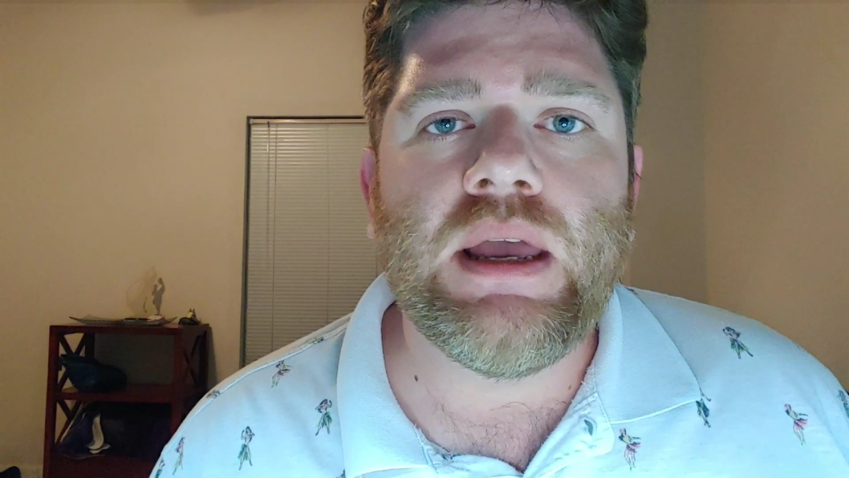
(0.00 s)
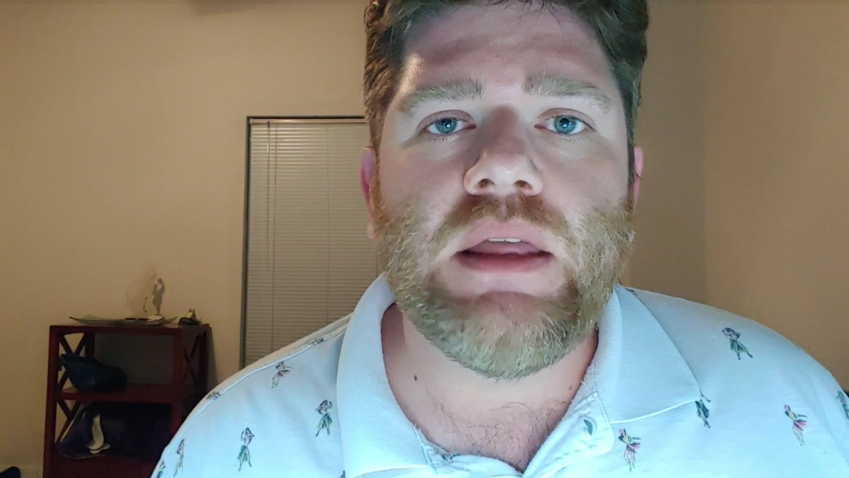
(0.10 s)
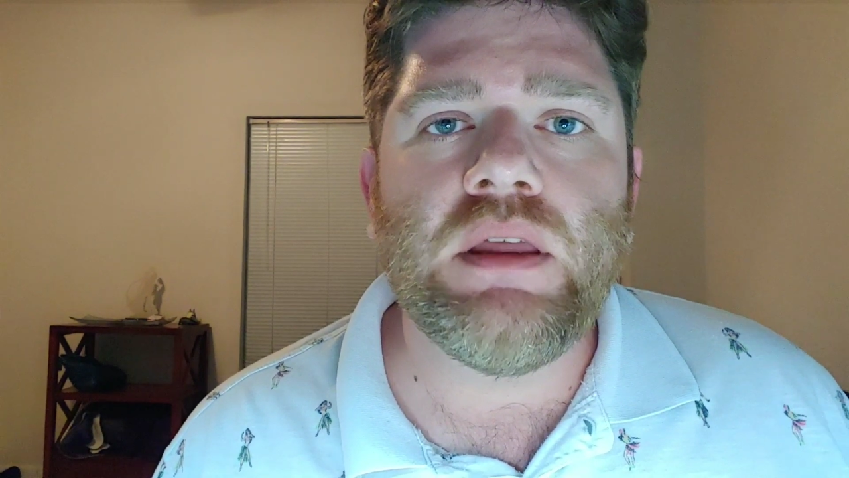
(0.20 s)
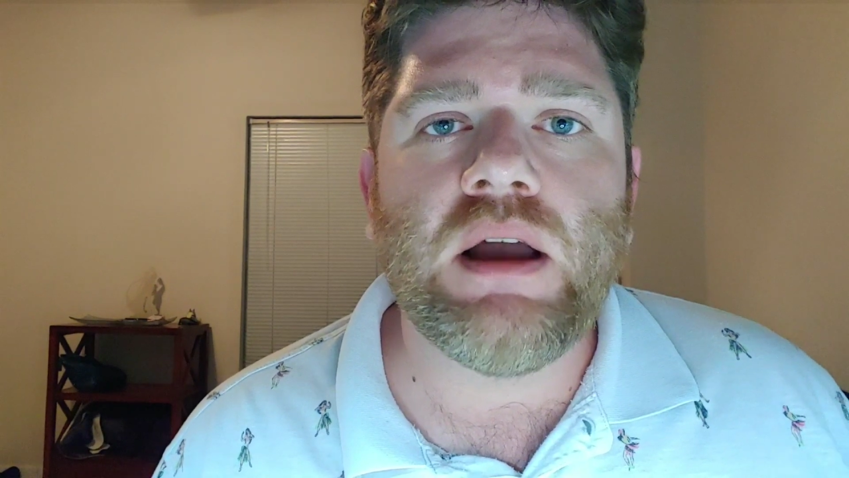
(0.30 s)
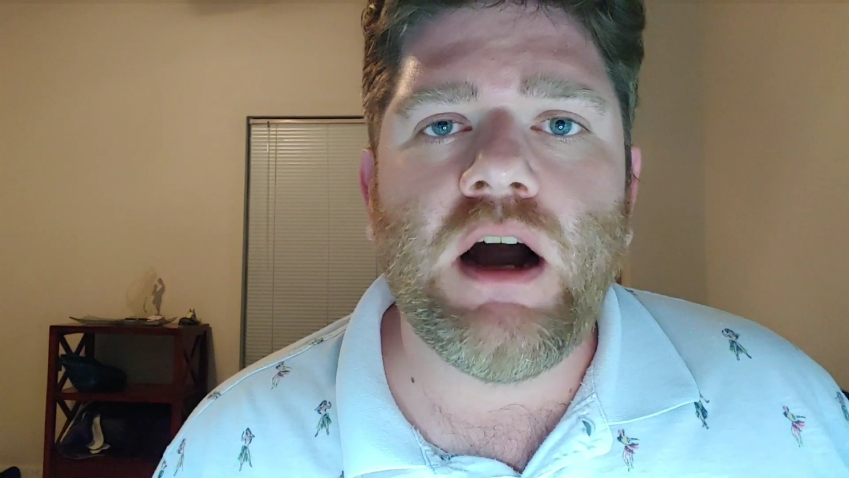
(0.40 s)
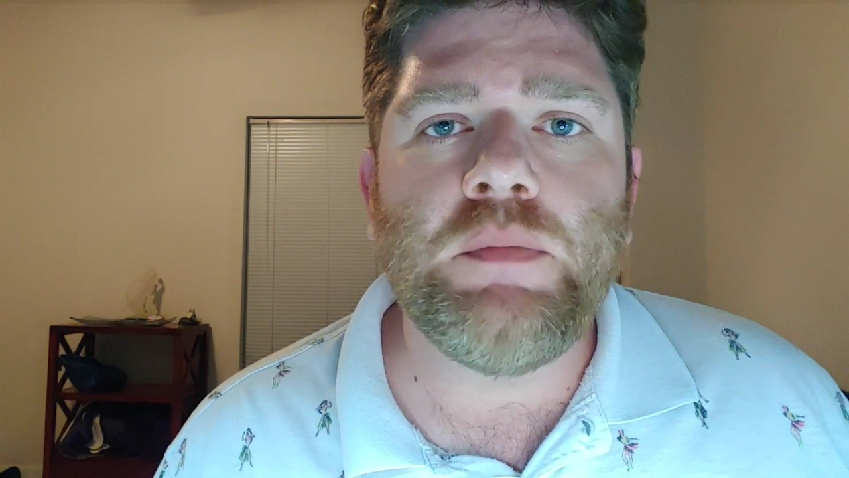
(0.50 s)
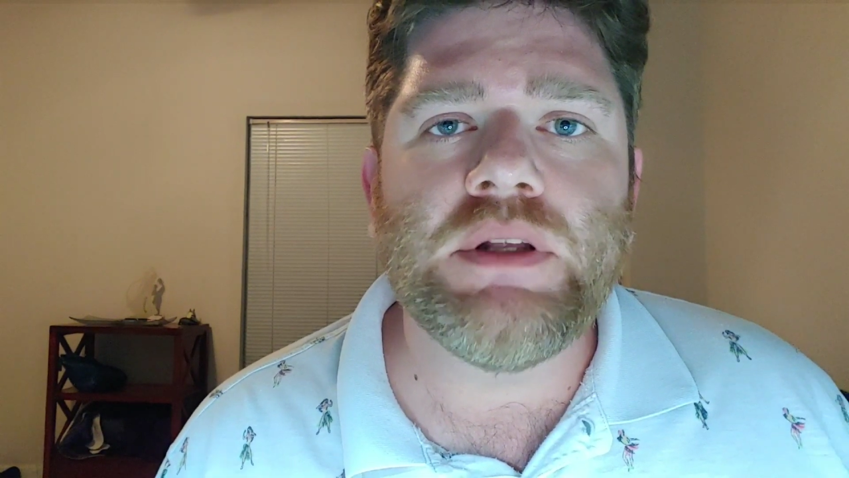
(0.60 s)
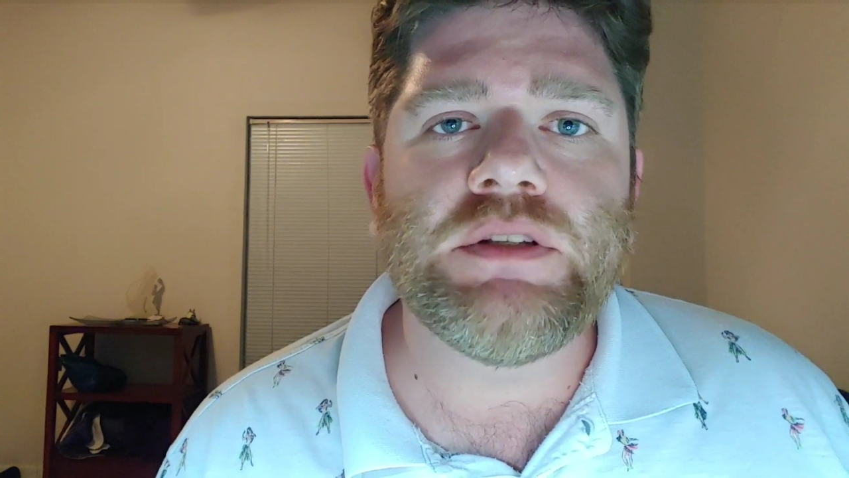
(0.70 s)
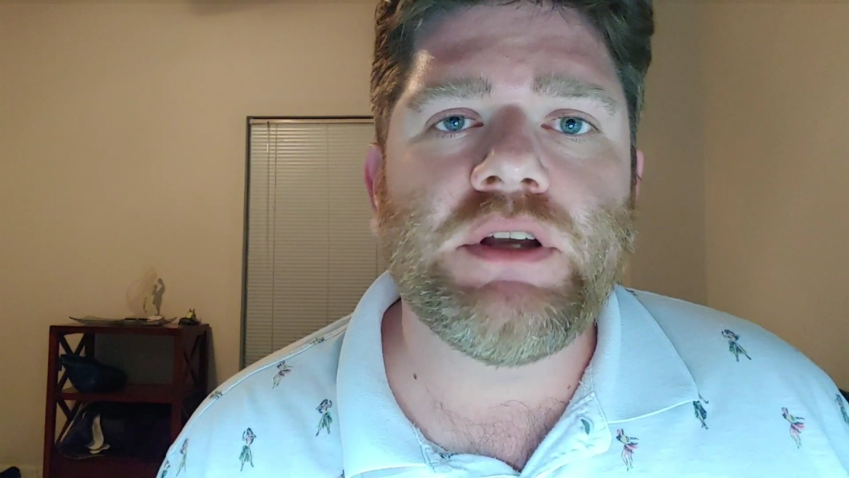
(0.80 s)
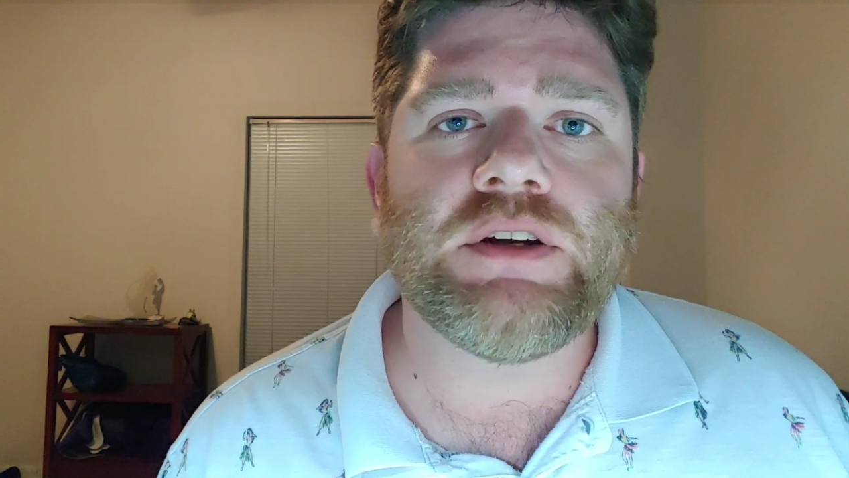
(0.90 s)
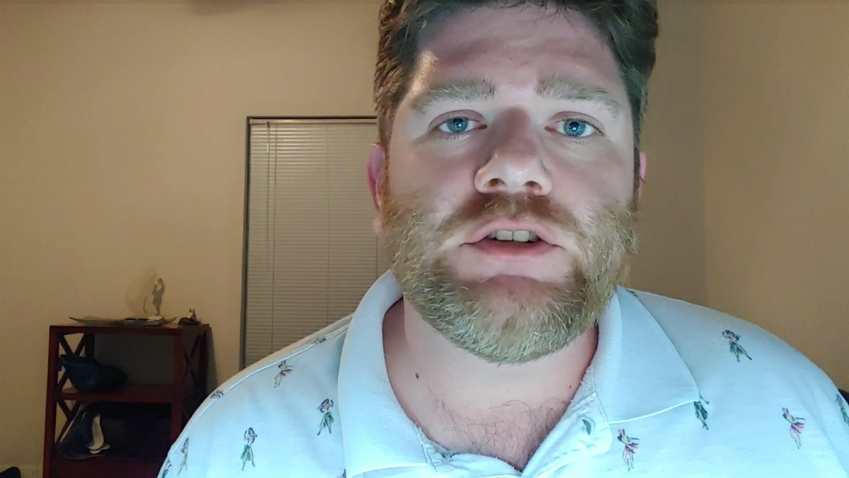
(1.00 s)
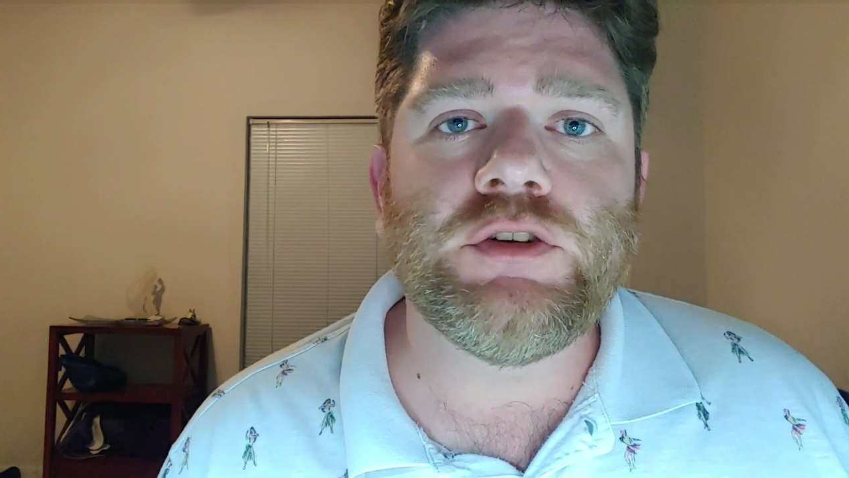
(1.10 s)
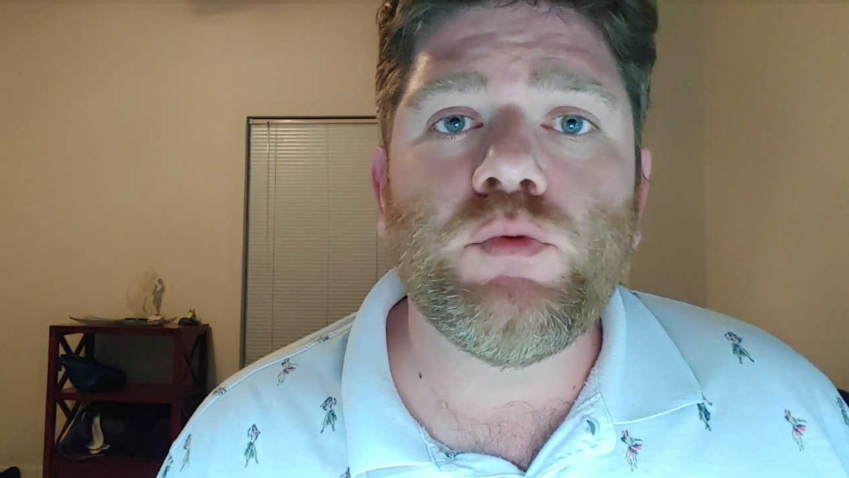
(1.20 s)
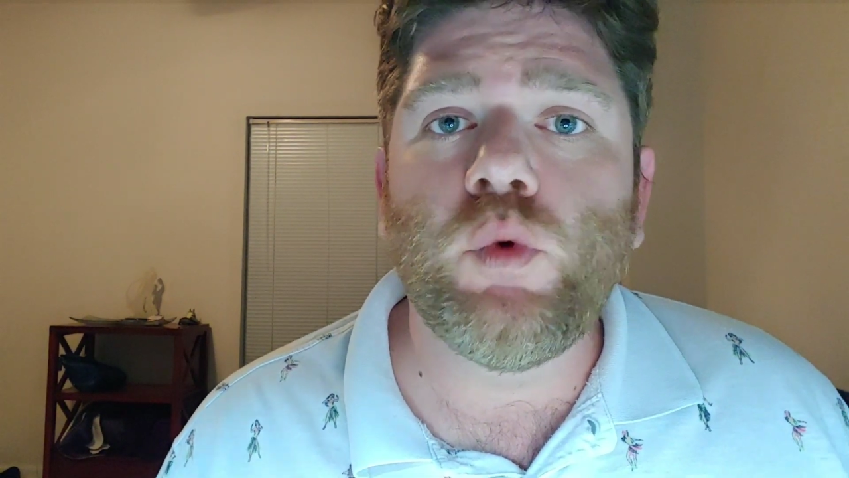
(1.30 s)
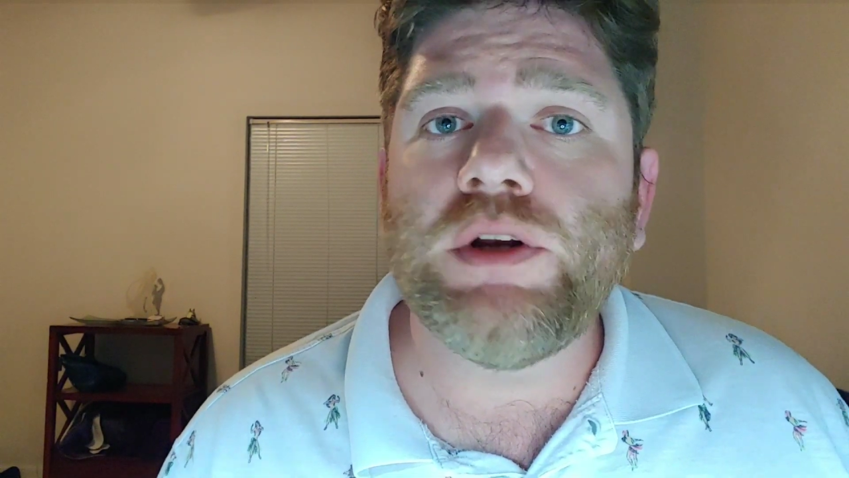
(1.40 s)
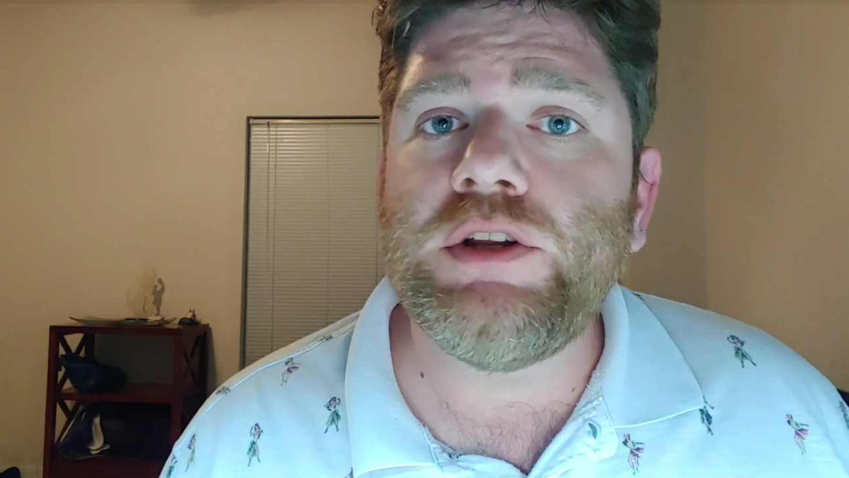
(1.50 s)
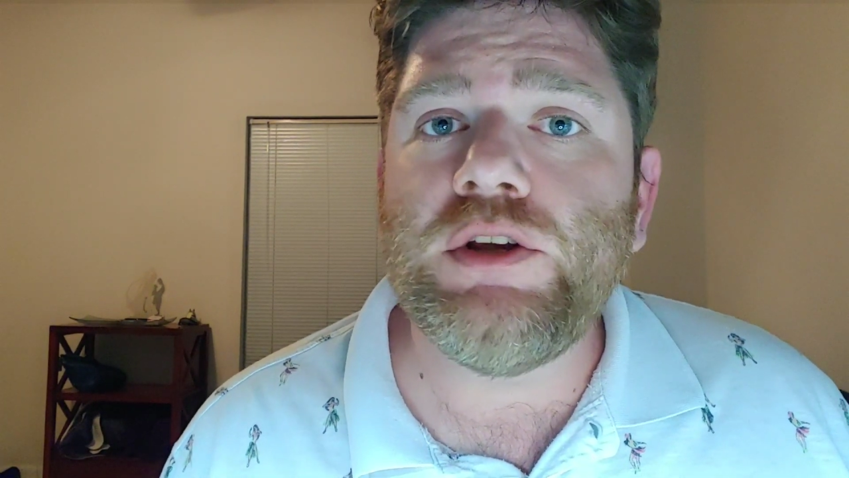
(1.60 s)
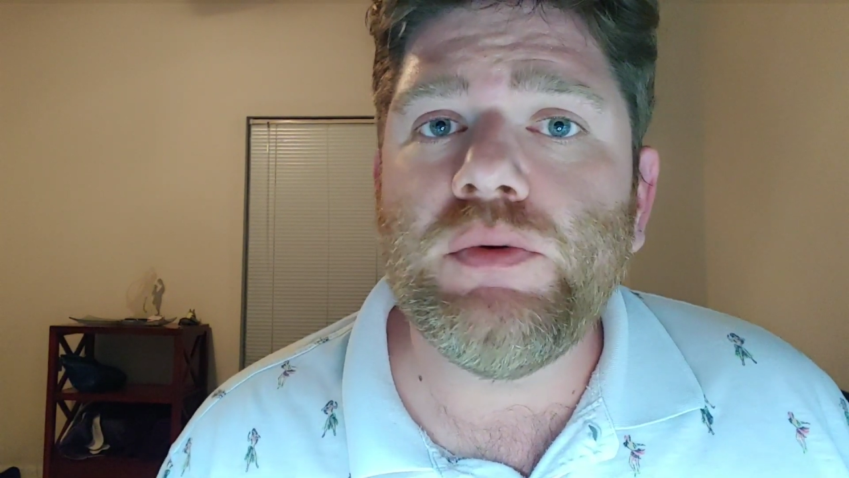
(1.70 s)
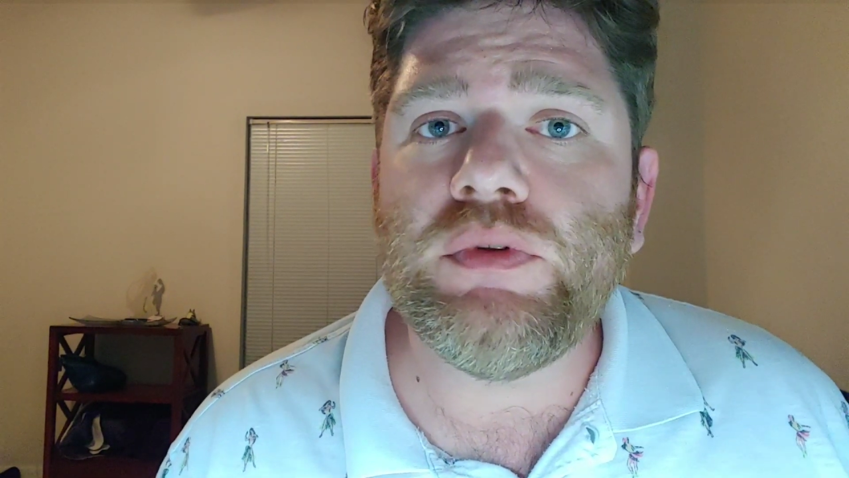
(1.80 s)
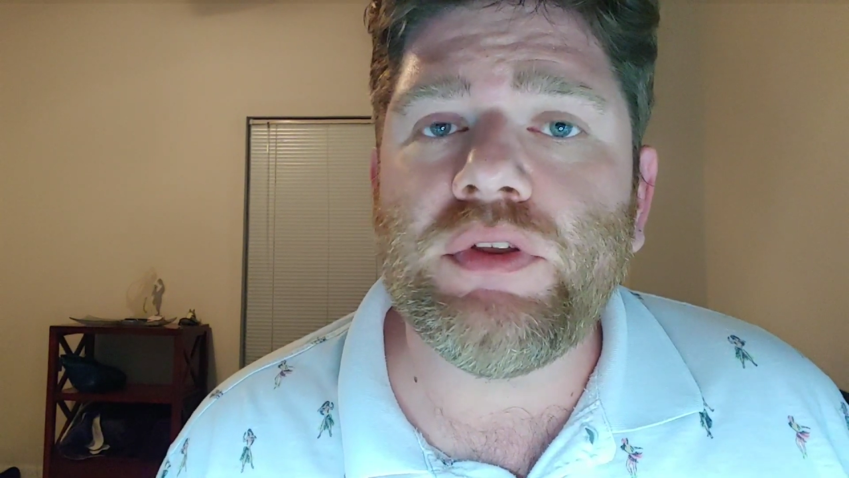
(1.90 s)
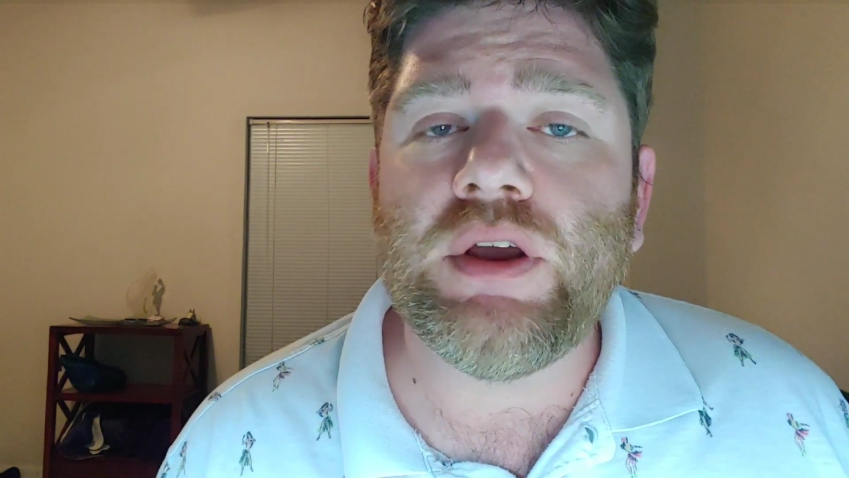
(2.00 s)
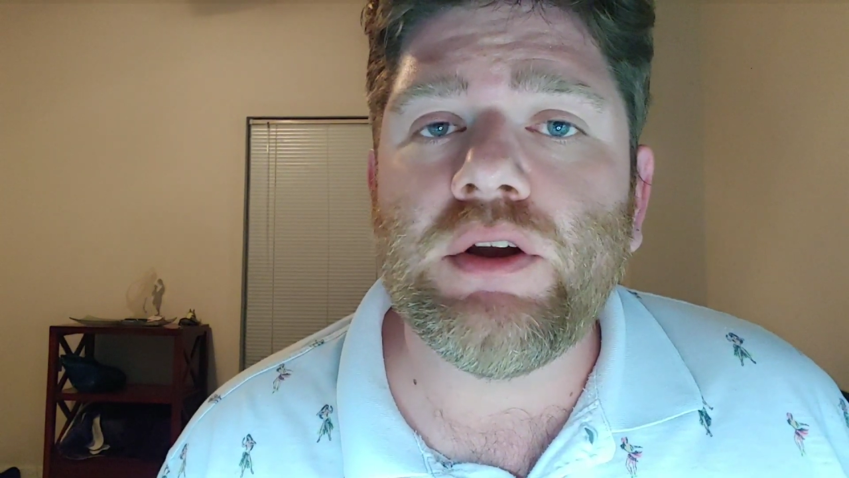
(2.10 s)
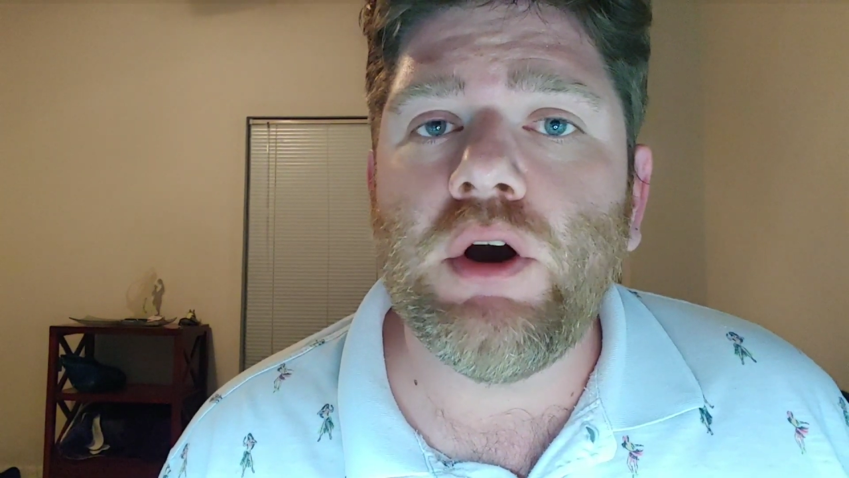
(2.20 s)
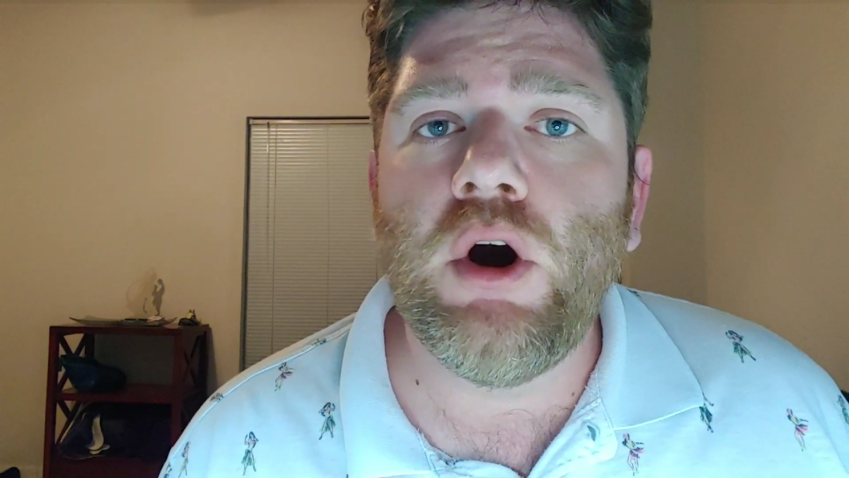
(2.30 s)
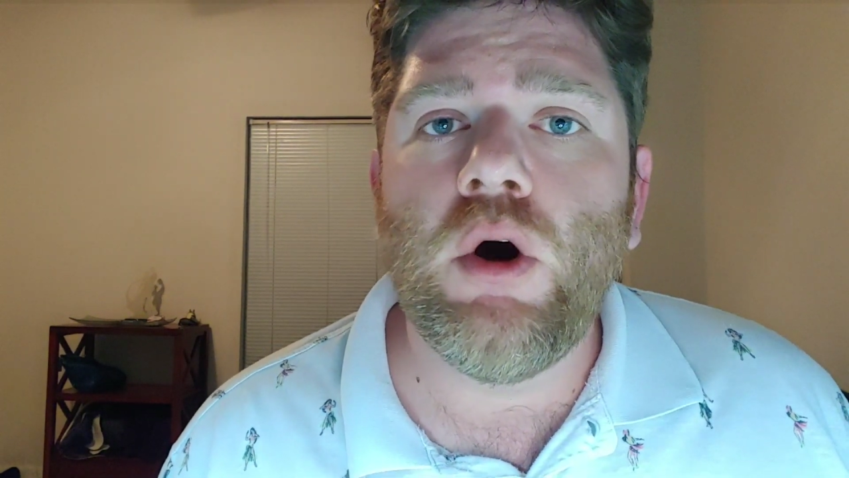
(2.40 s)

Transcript: in the comment section, what do you think,